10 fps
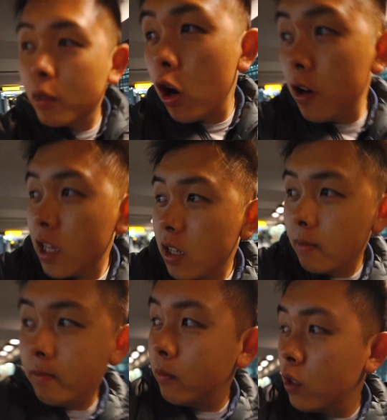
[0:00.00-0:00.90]
currently
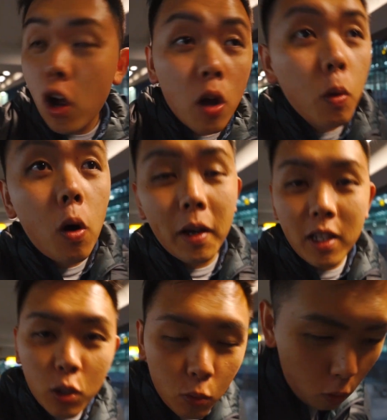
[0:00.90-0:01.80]
now
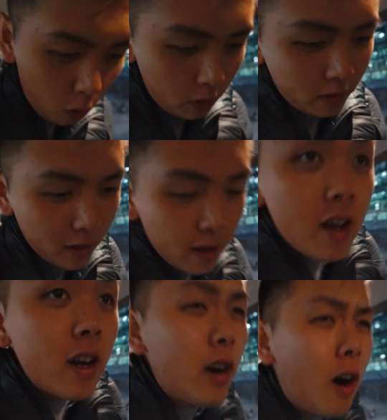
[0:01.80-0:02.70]
walking towards
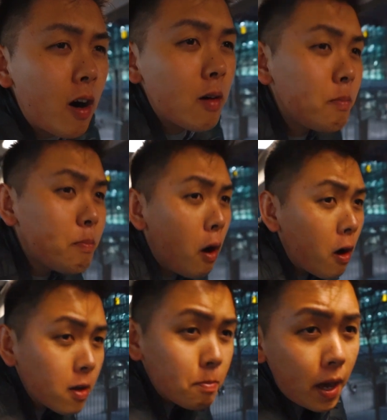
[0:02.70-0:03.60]
car
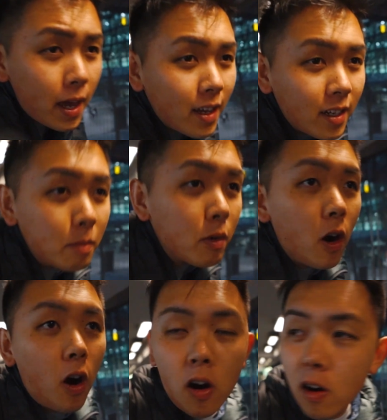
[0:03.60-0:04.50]
park bay number
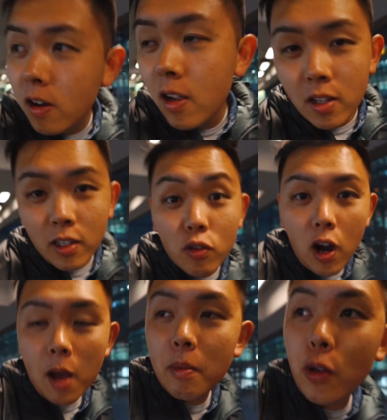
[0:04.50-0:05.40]
R to
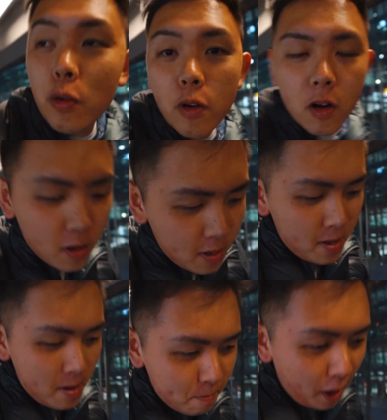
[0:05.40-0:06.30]
grab an Uber
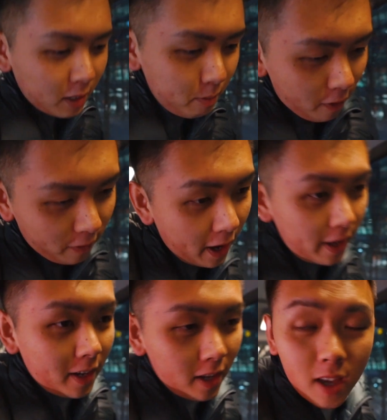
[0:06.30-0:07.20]
back to my
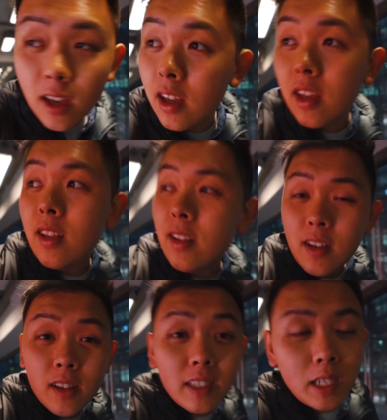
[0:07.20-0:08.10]
flat.
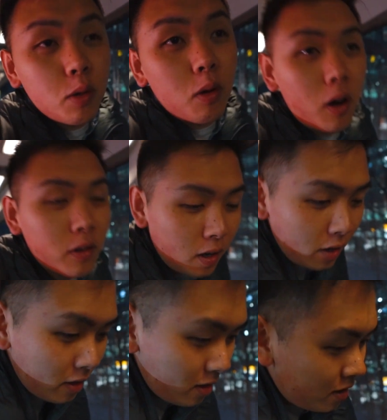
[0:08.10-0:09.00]
6 o'clock
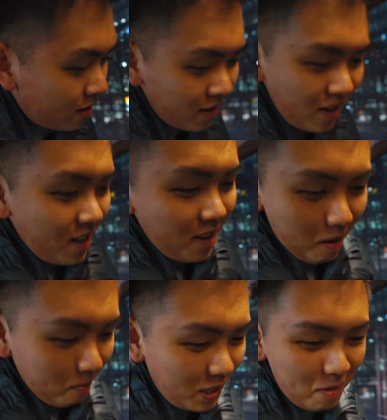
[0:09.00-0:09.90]
now.
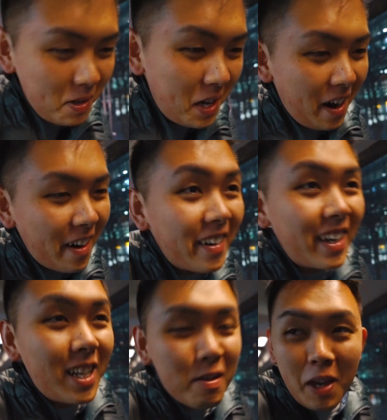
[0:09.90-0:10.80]
I'm super tired.
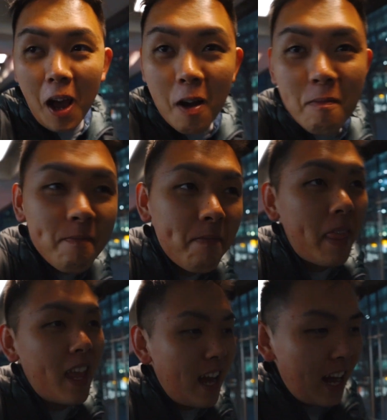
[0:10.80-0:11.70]
I need to be up
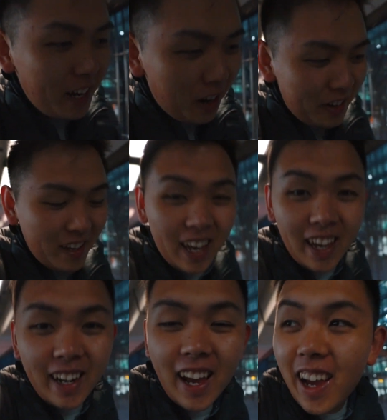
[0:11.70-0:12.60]
and out
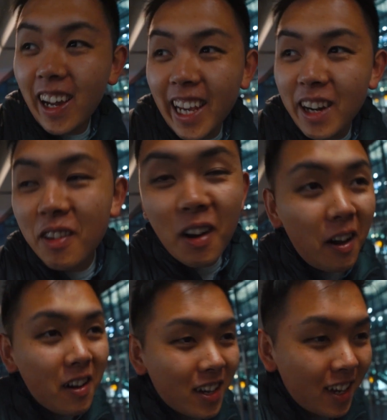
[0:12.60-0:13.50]
again at 8
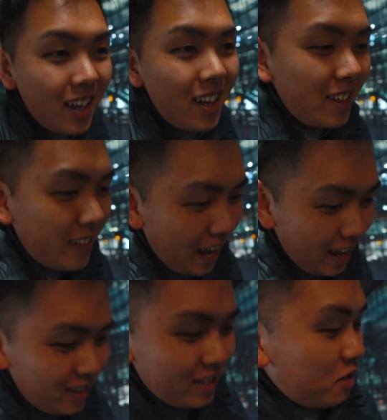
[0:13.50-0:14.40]
o'clock to
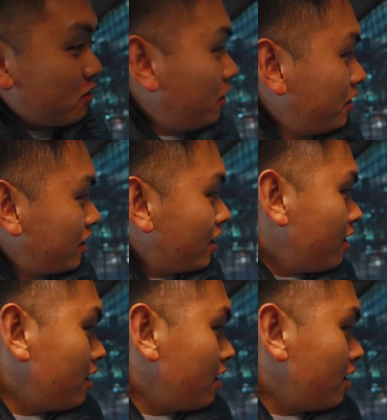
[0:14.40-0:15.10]
head into central London.